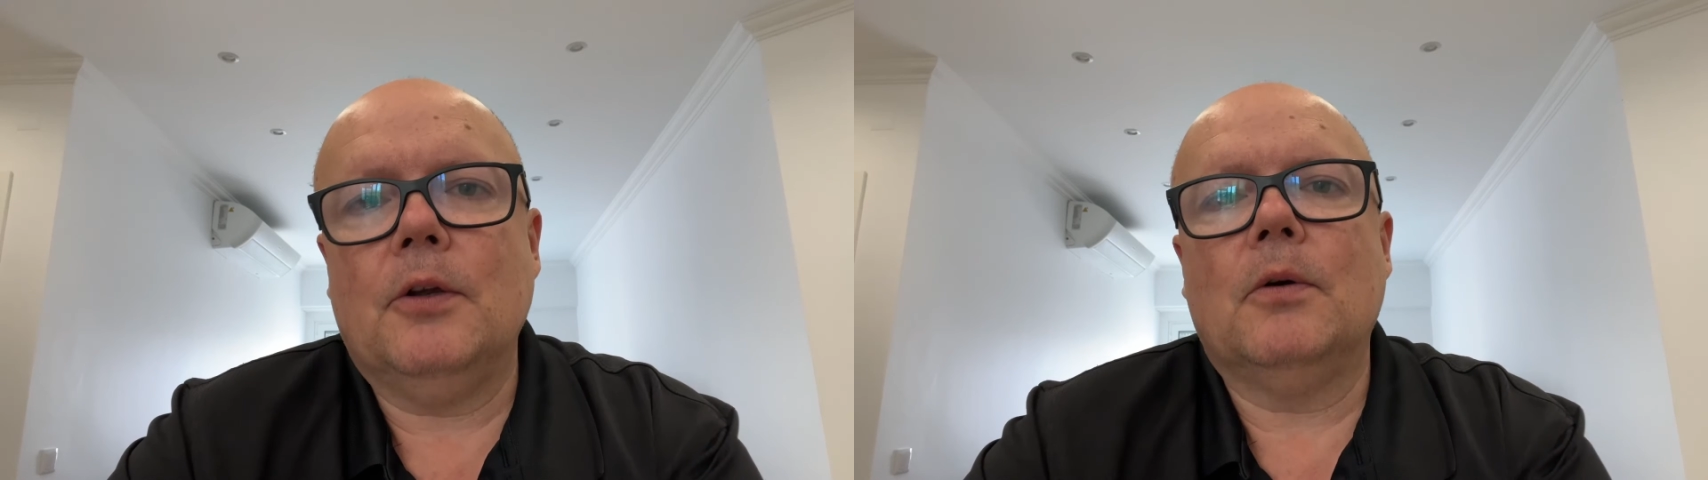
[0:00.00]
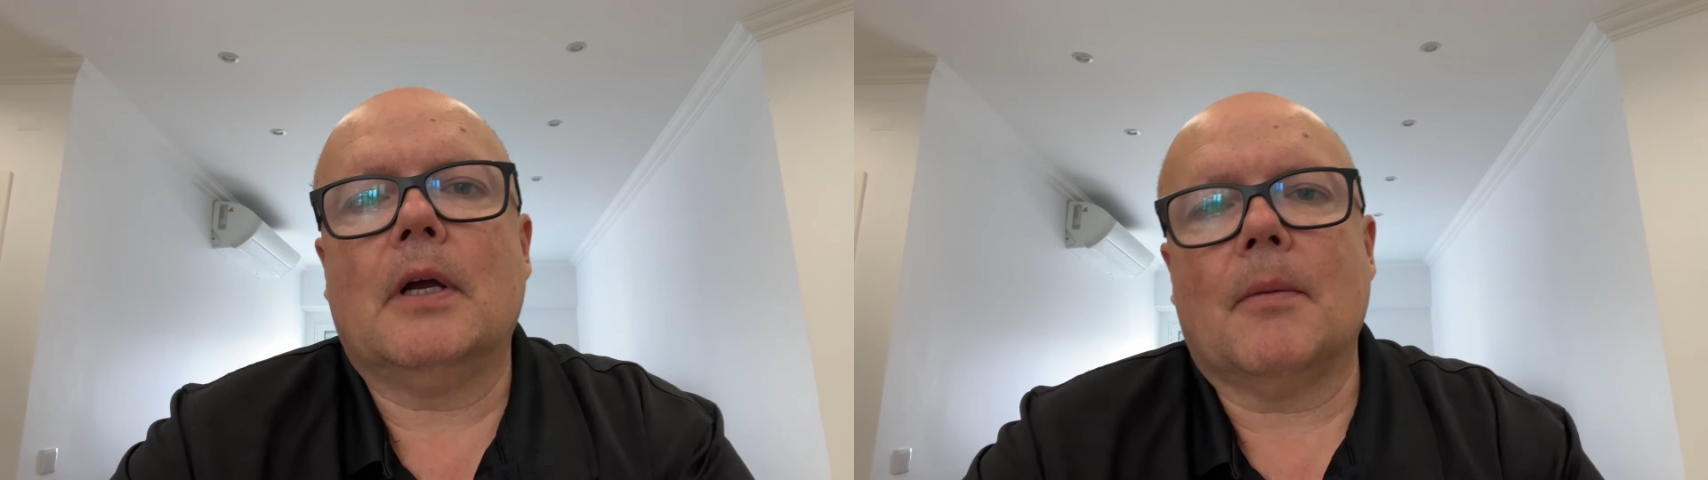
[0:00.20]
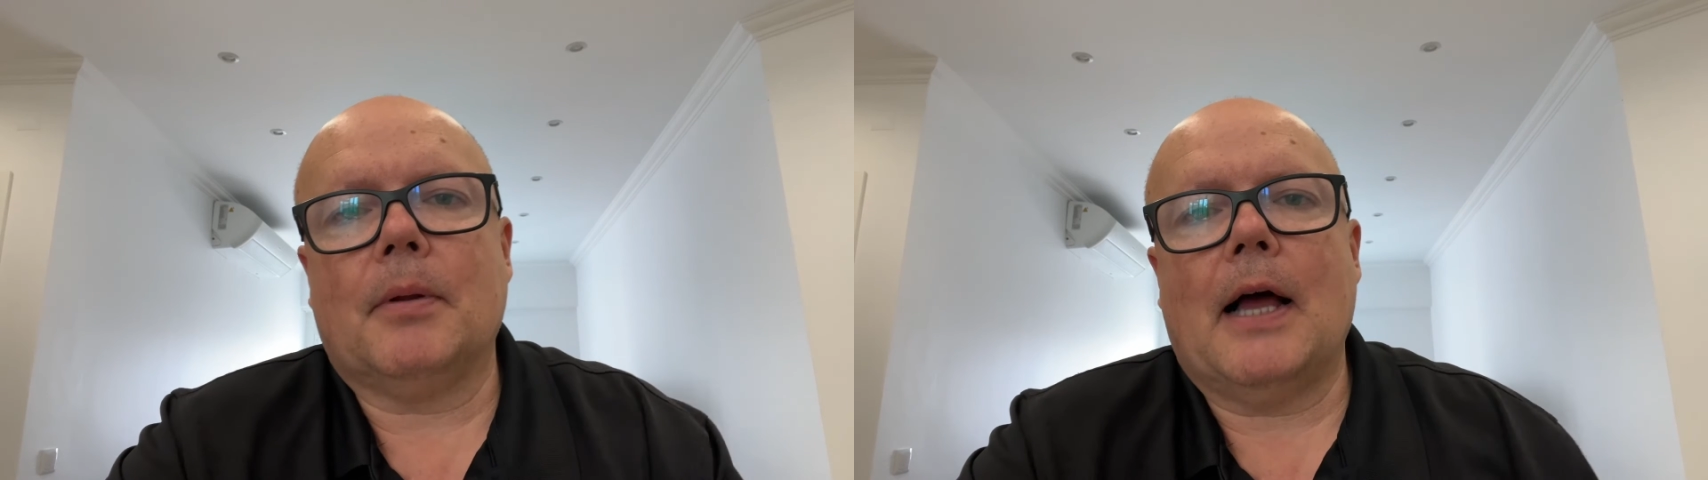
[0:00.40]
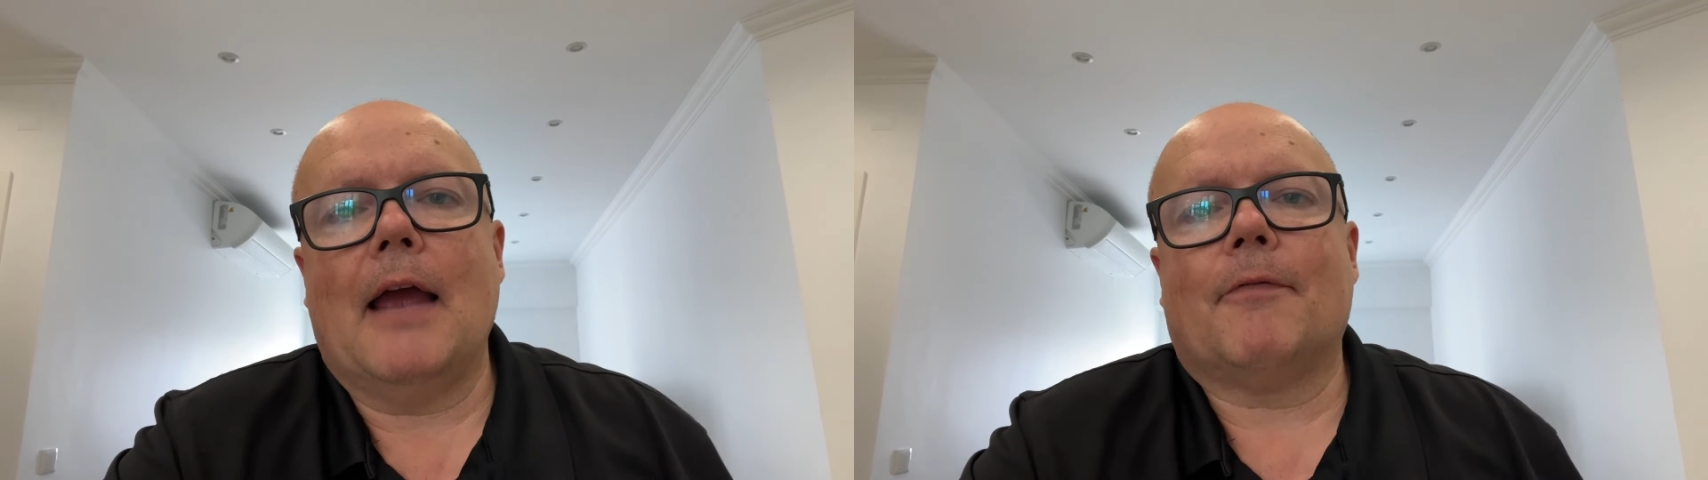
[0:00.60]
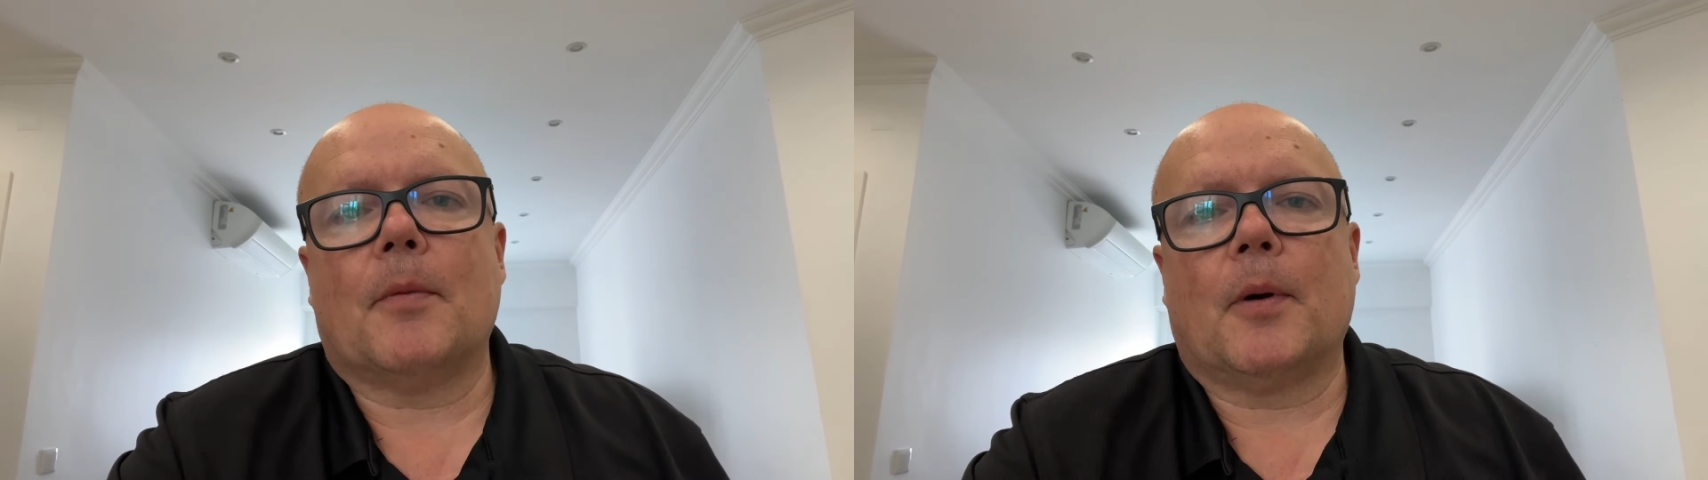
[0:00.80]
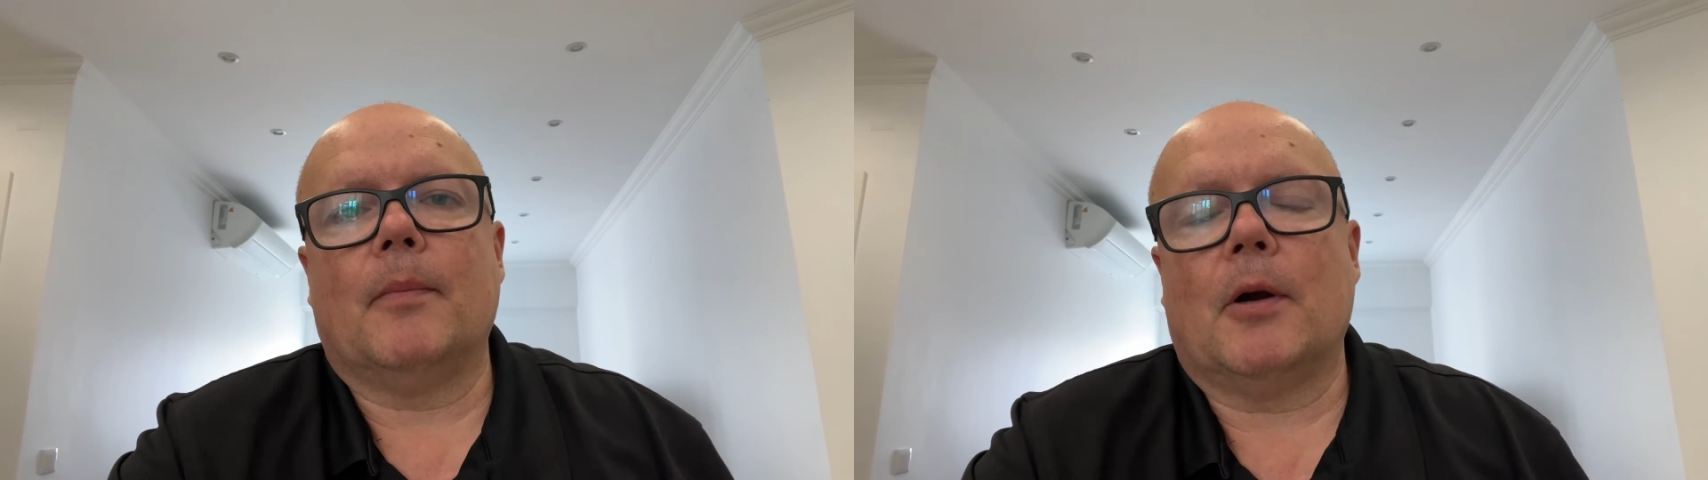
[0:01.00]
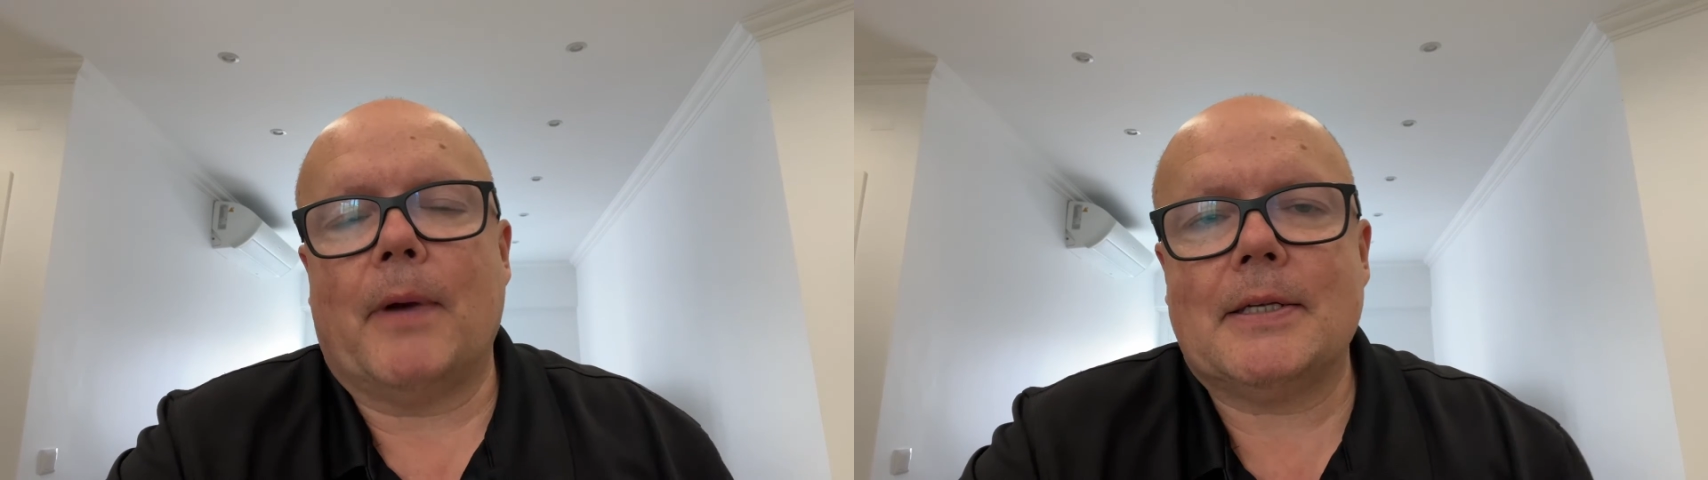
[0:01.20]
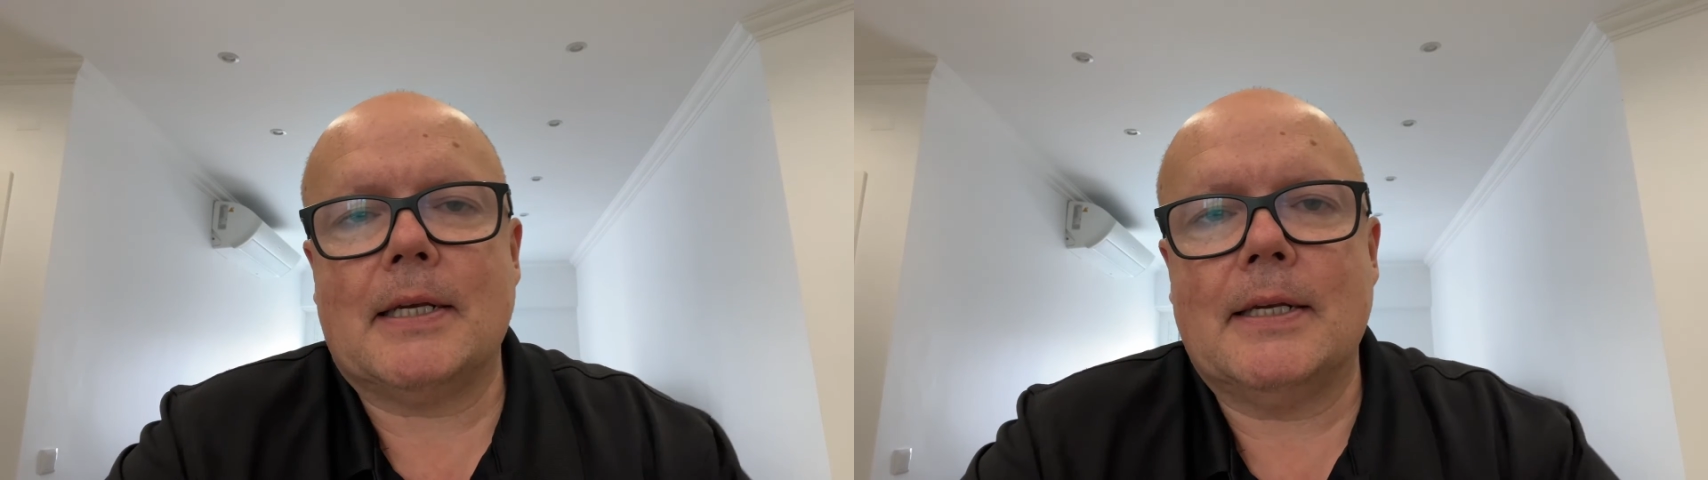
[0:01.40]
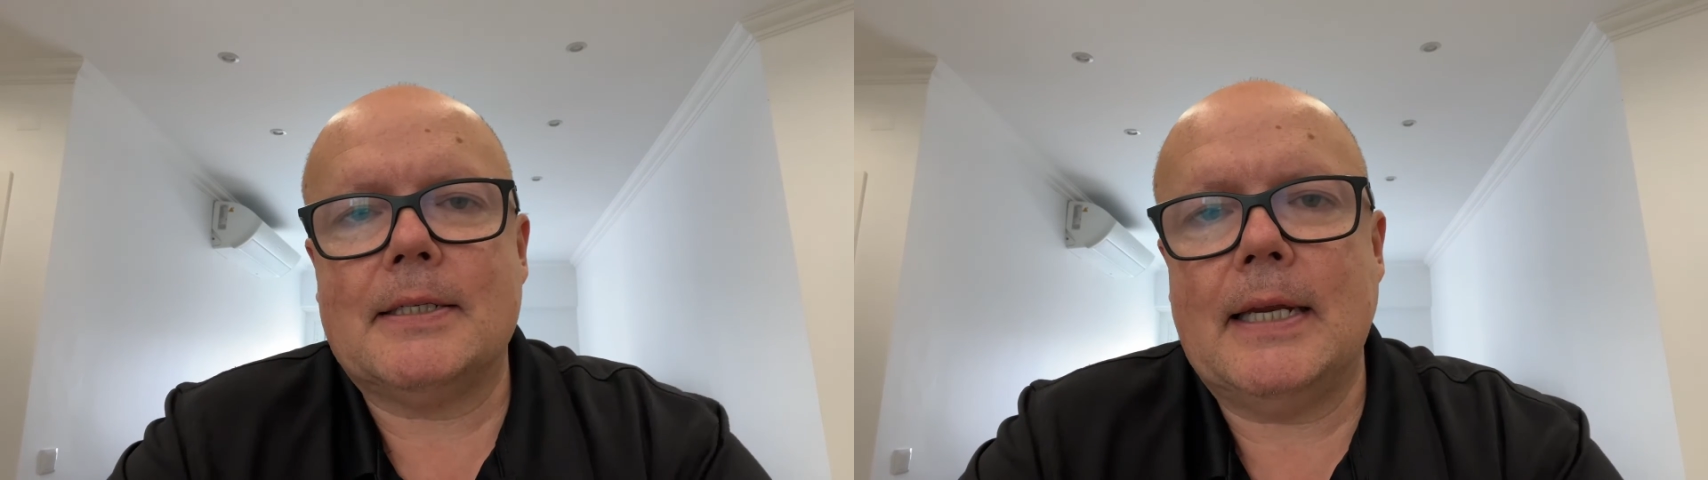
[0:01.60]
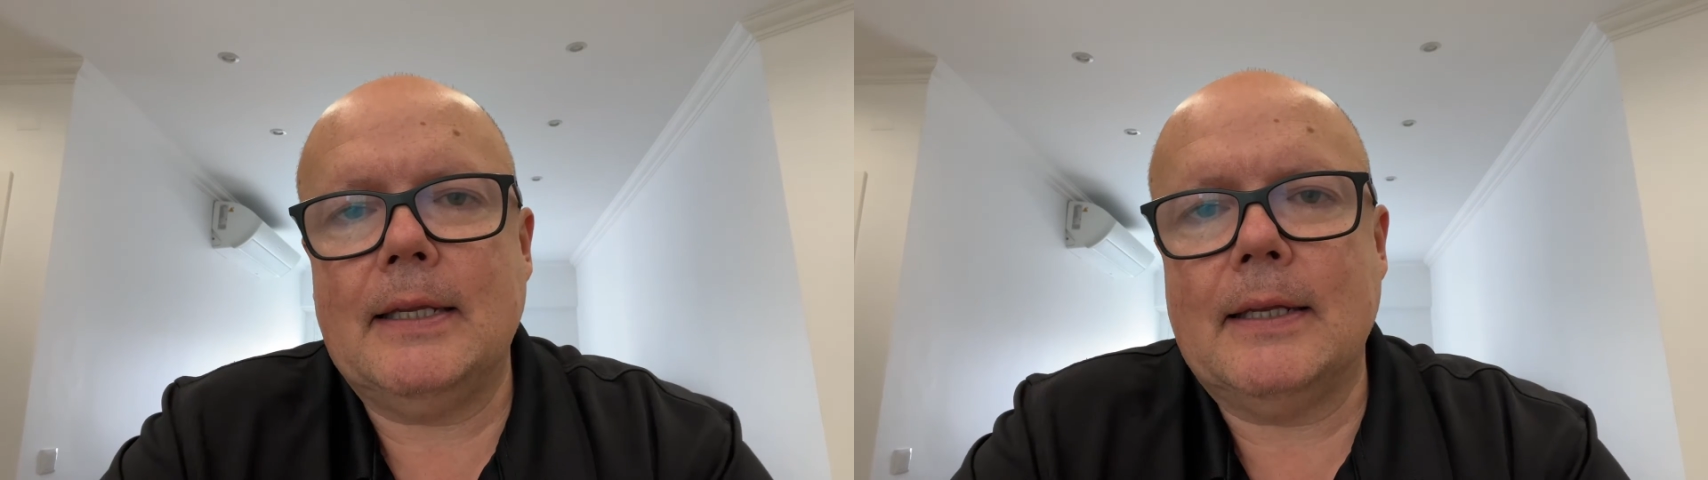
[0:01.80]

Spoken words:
you can apply for permanent residency.